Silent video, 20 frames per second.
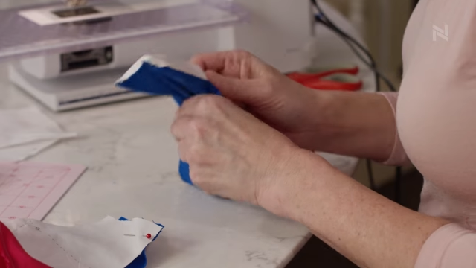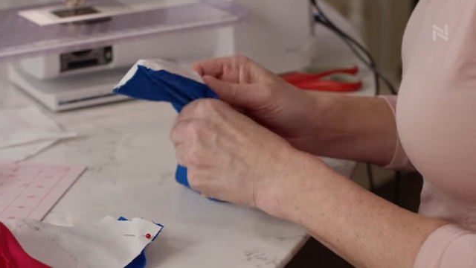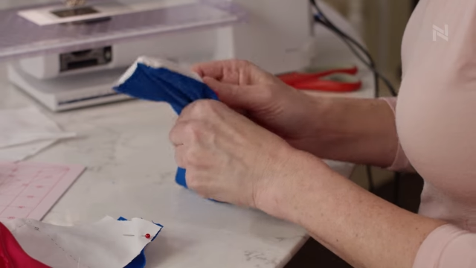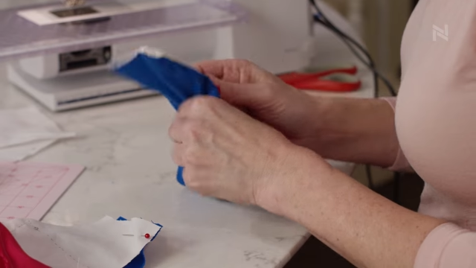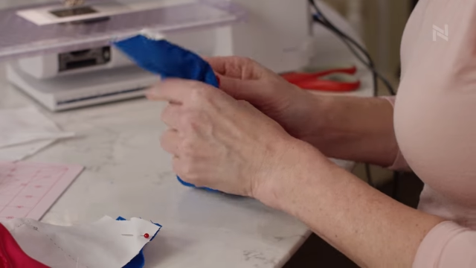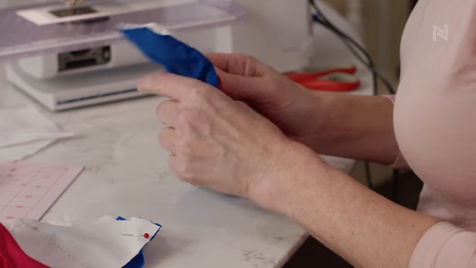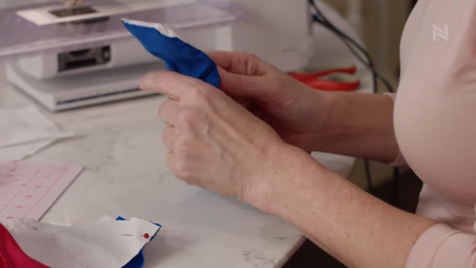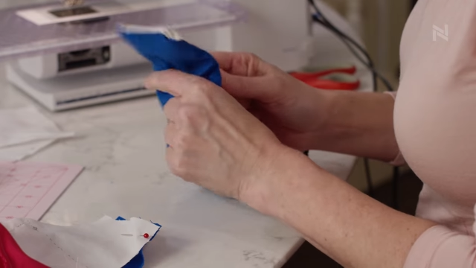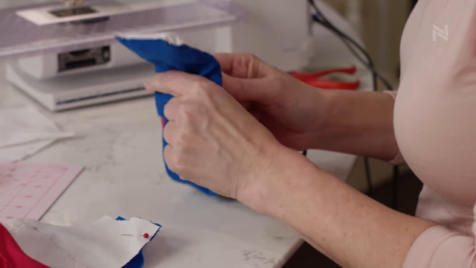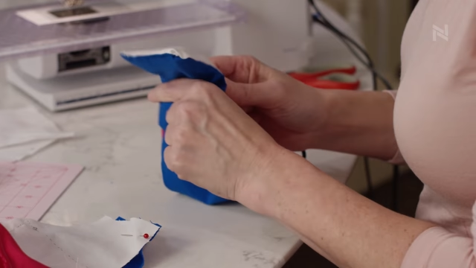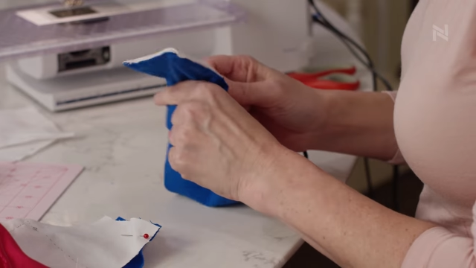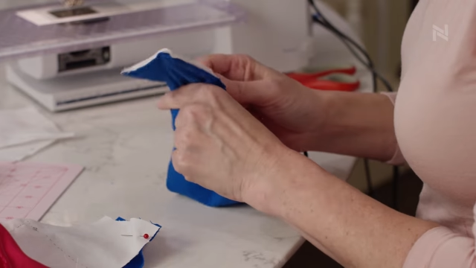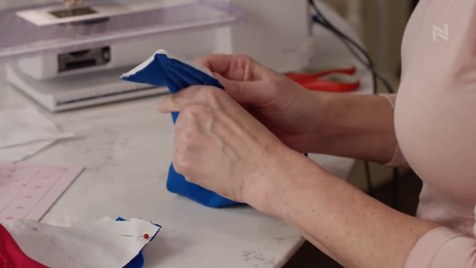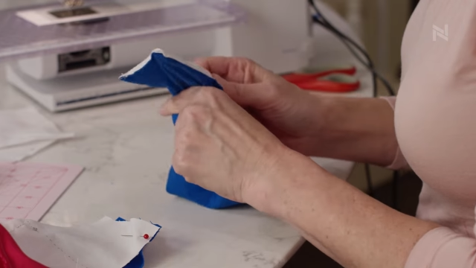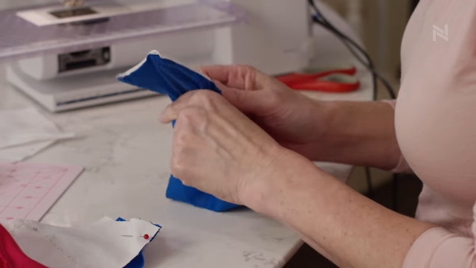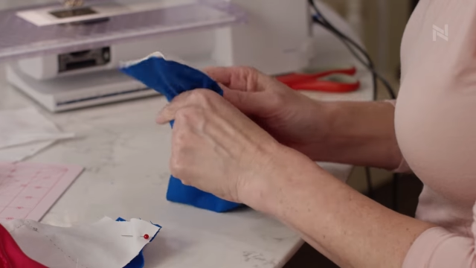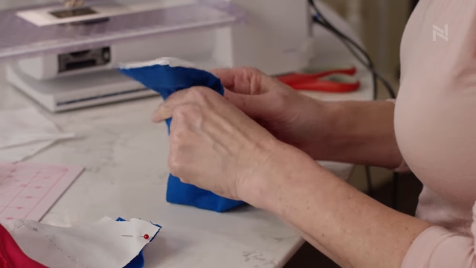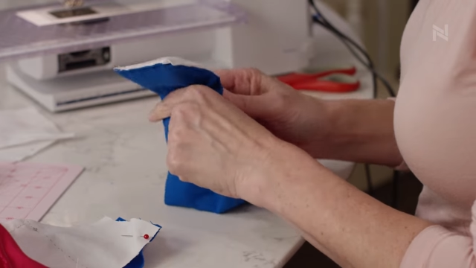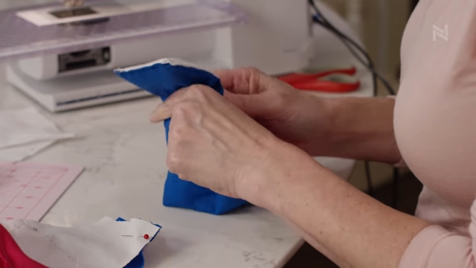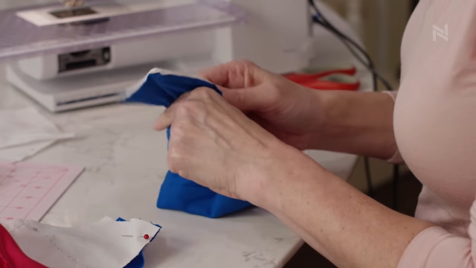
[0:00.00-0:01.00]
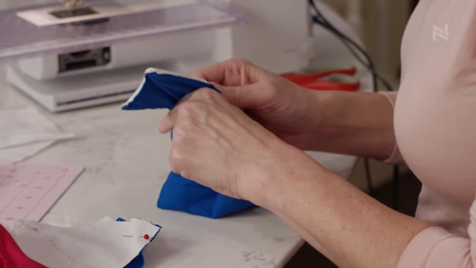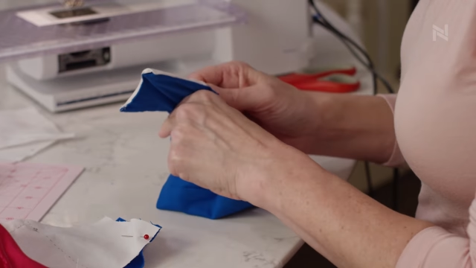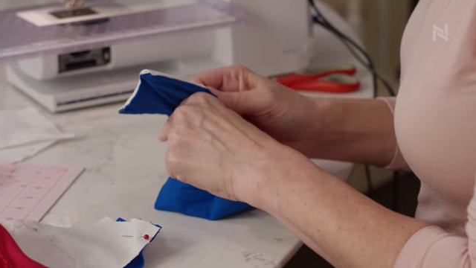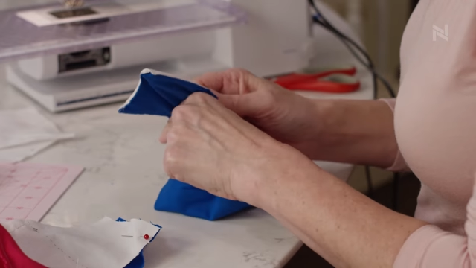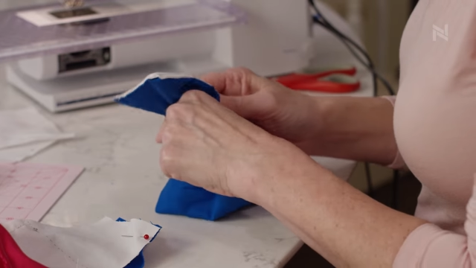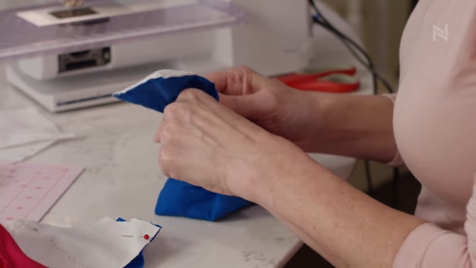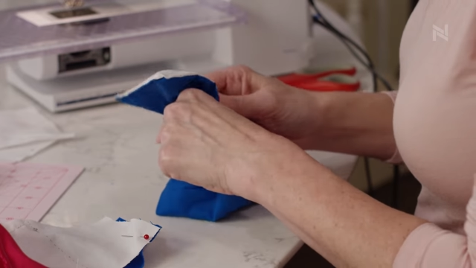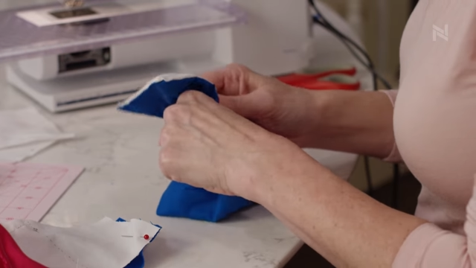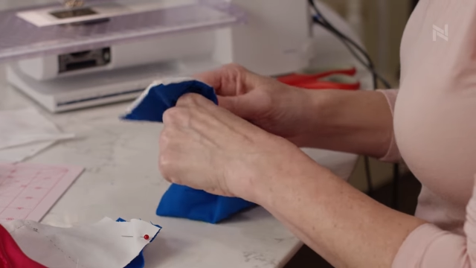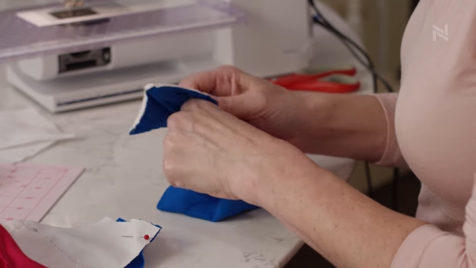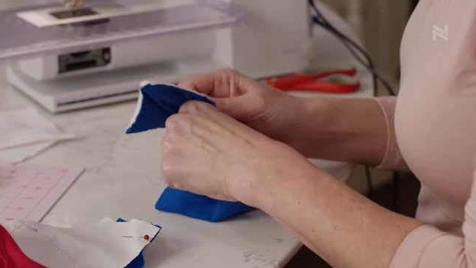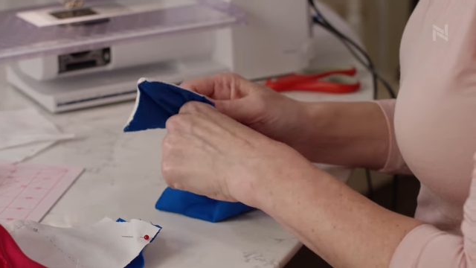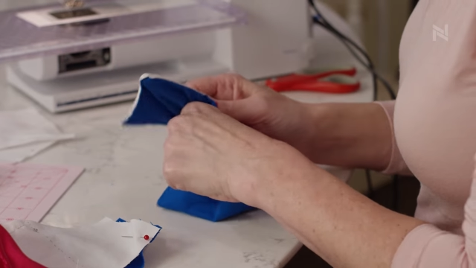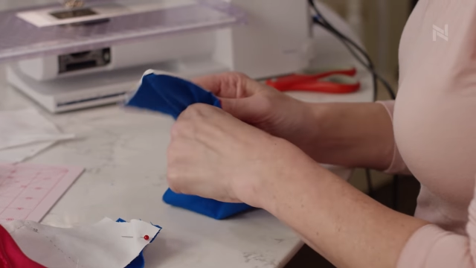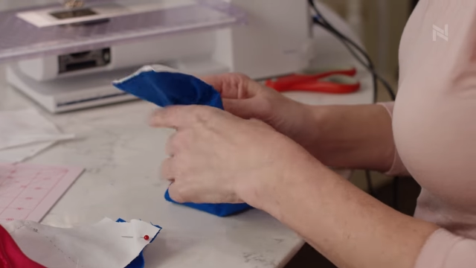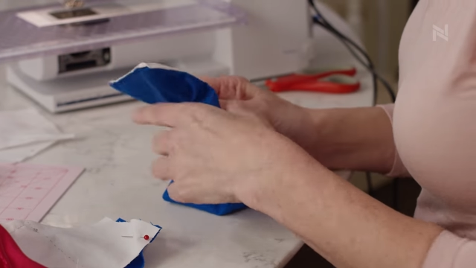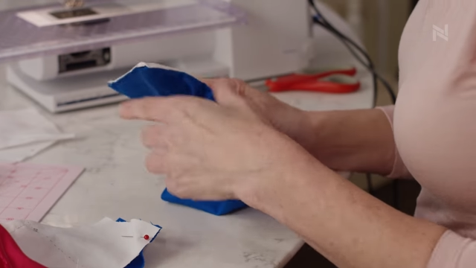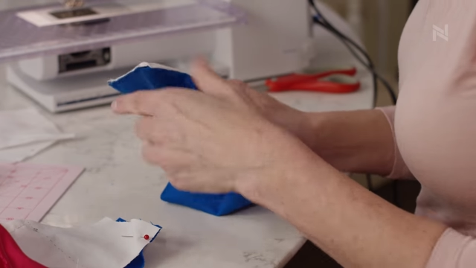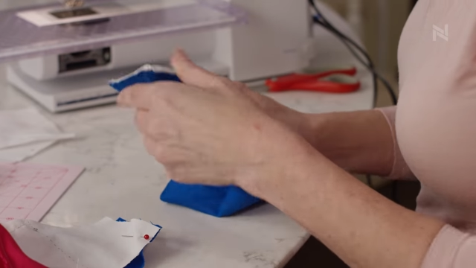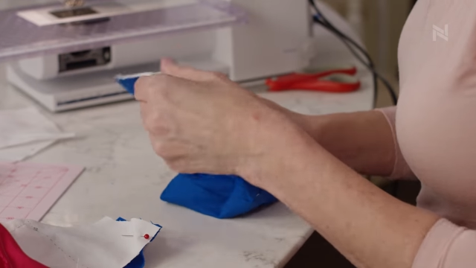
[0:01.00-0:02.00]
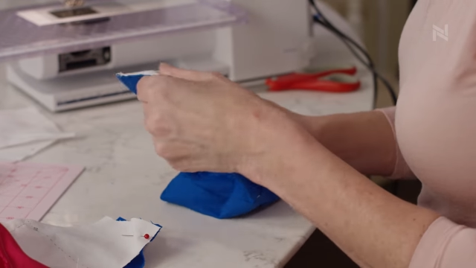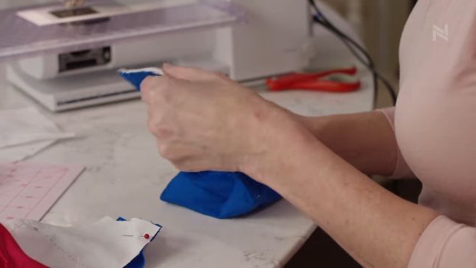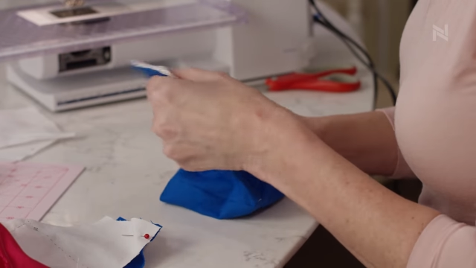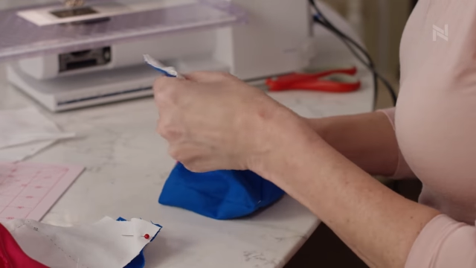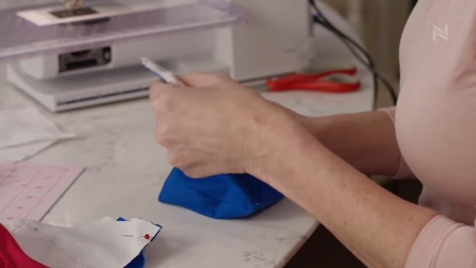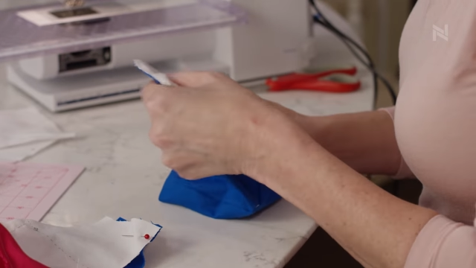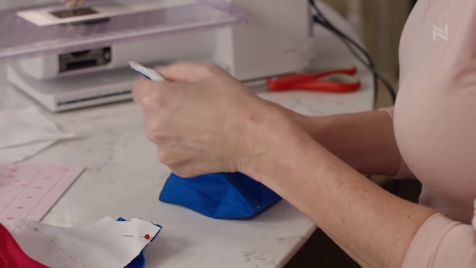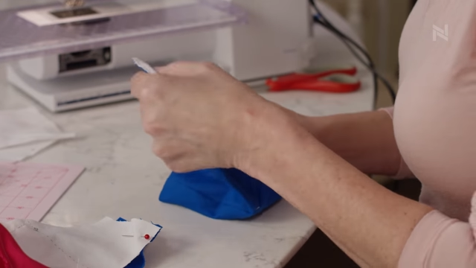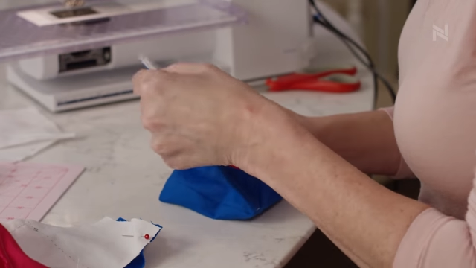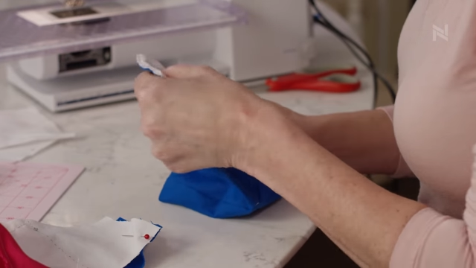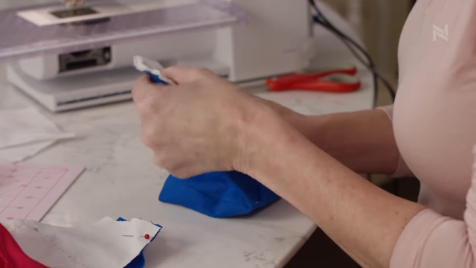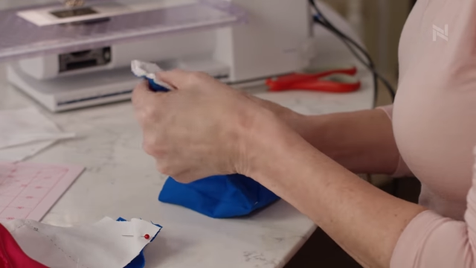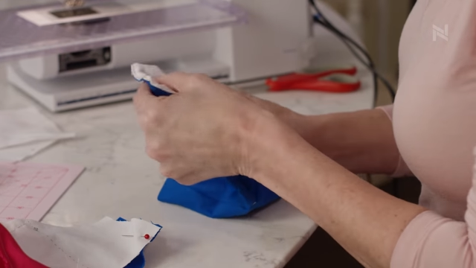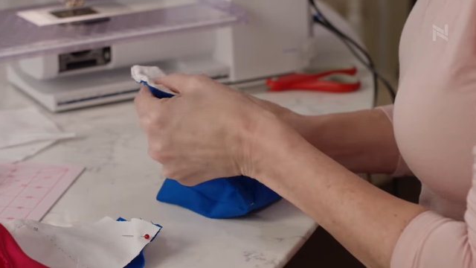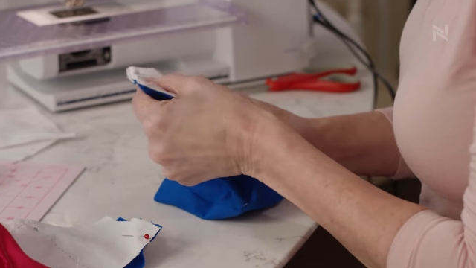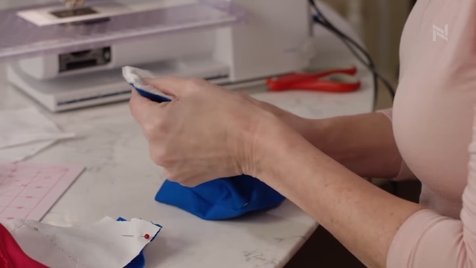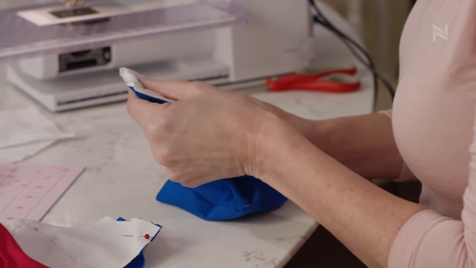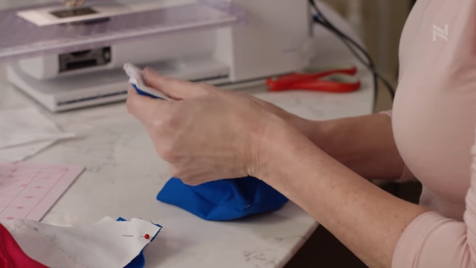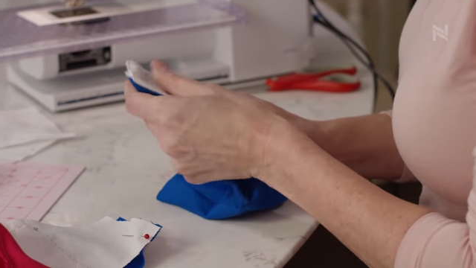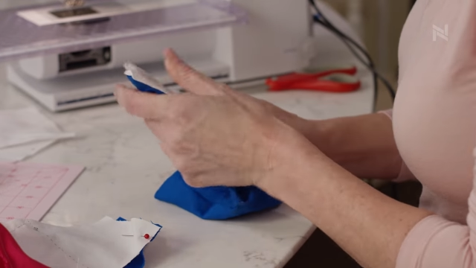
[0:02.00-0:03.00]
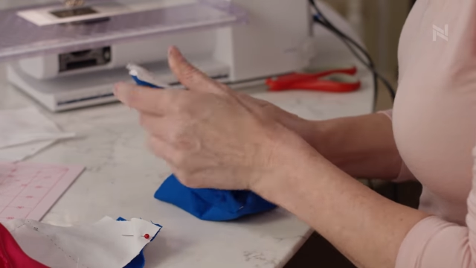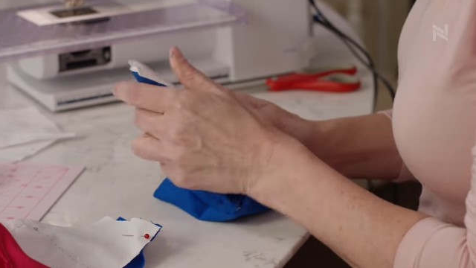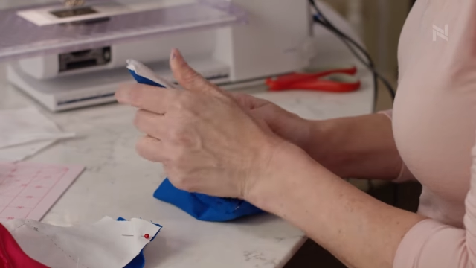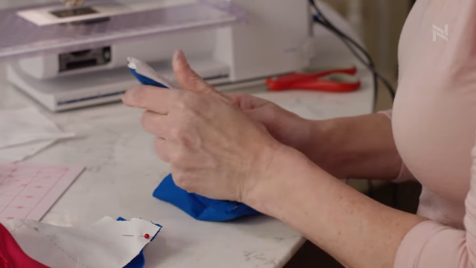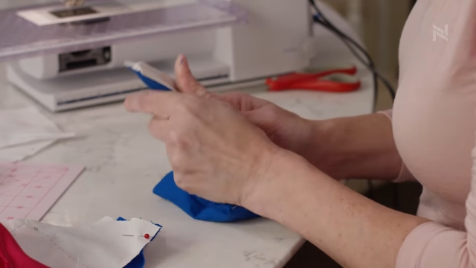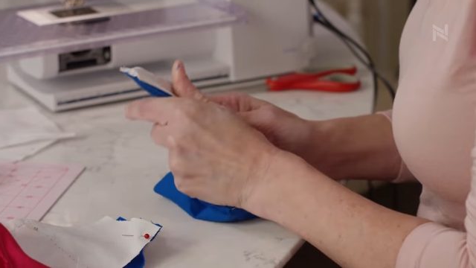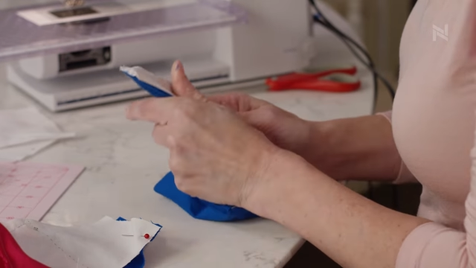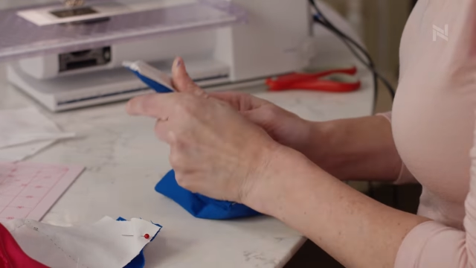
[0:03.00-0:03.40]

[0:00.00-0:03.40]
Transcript: Nobody's mouth can be seen.